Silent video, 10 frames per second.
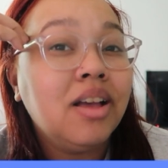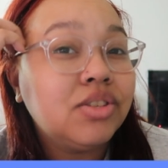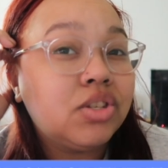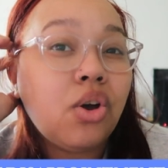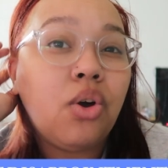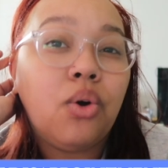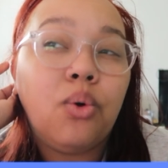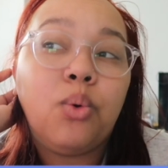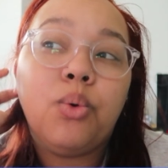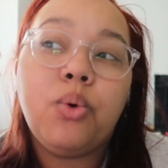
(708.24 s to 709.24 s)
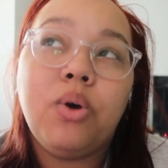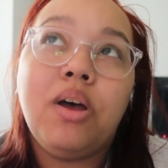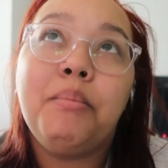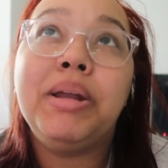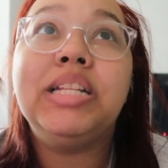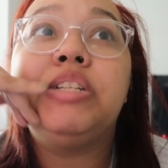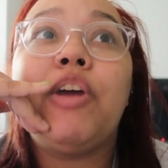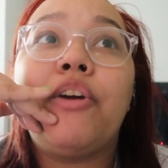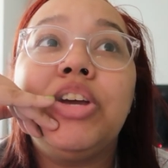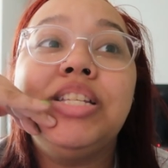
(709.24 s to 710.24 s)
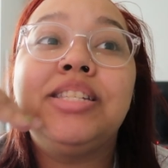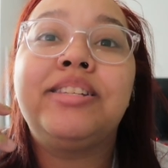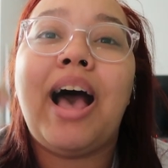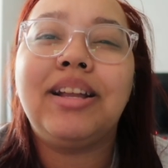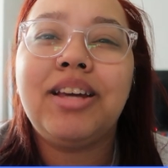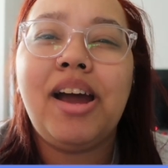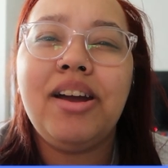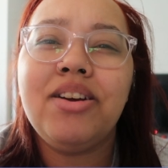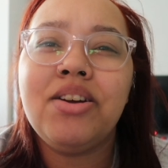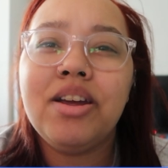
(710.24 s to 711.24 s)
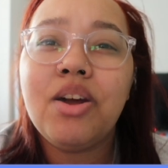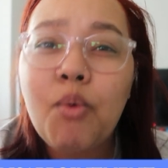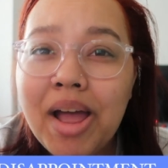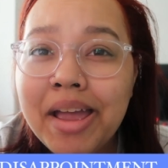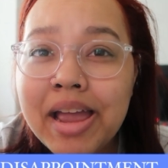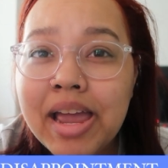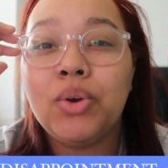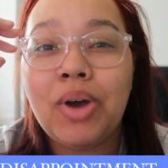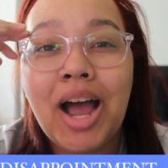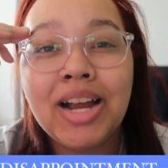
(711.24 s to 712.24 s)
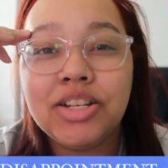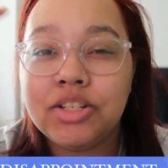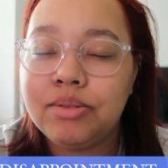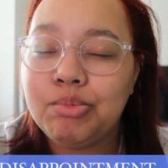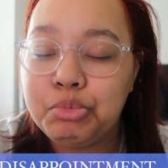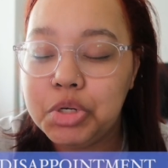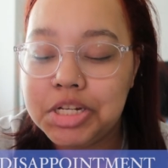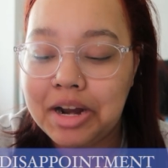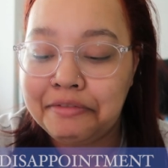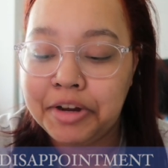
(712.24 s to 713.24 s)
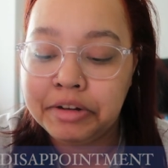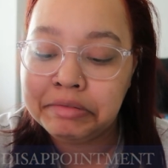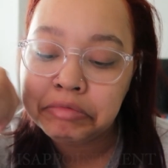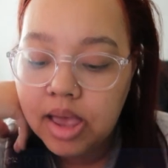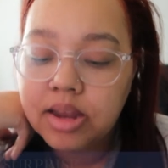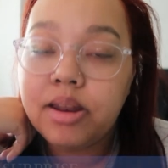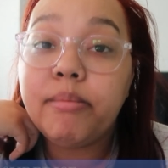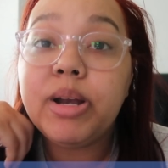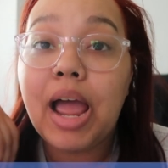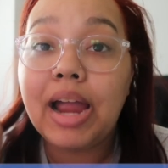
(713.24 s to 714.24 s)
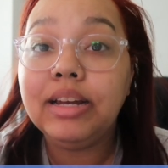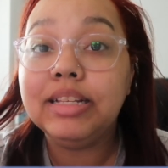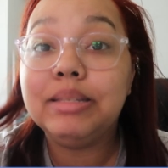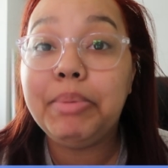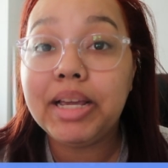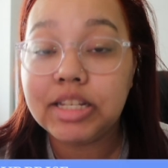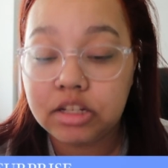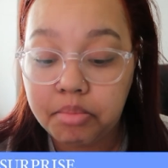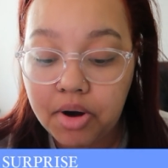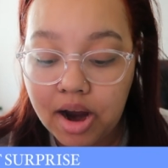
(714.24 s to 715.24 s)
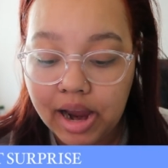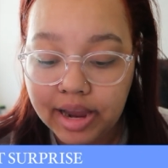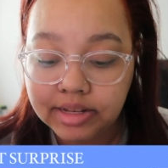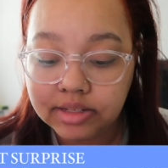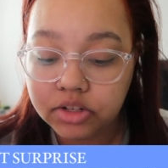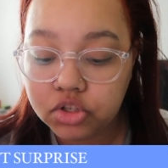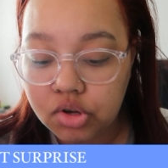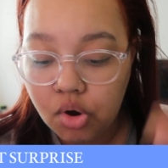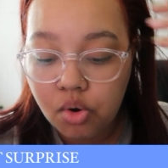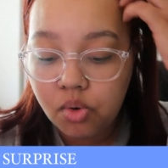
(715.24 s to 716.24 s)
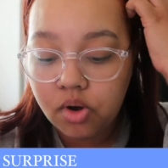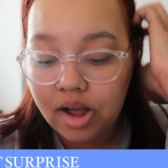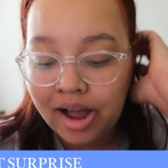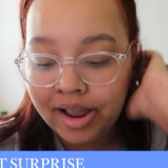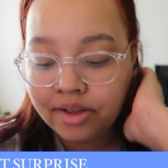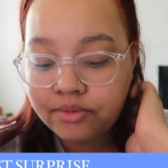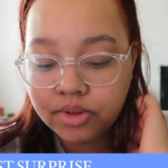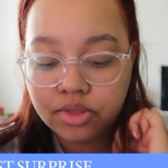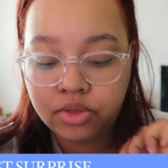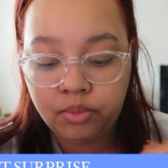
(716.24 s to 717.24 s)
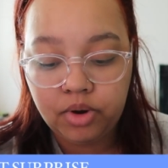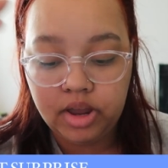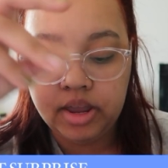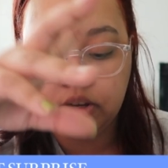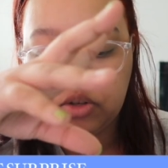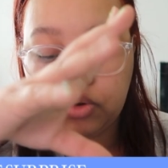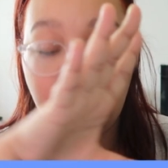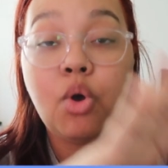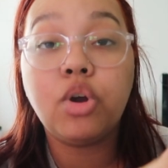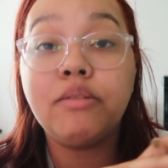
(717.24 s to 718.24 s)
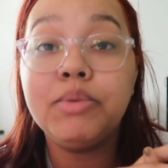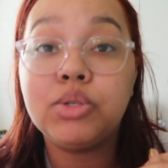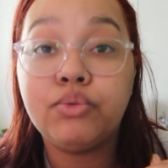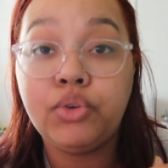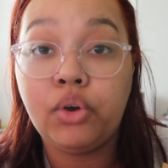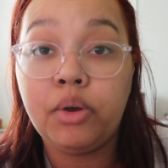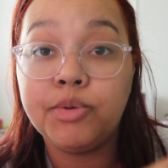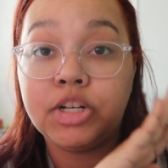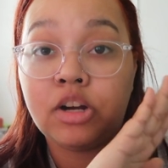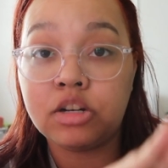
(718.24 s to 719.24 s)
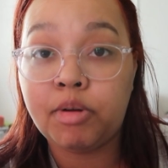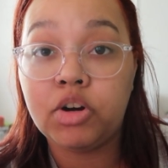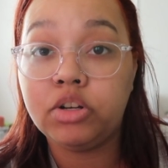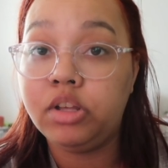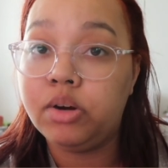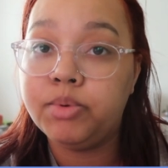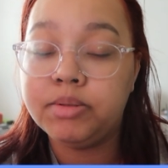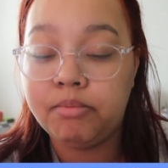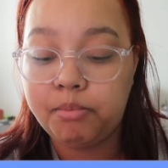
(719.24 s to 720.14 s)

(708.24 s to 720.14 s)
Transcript: So, but it's very satire in a way. So I just was not a fan. Number nine is Biggest Surprise. So I have three. So Court of Mist and Fury, which I talked about earlier, was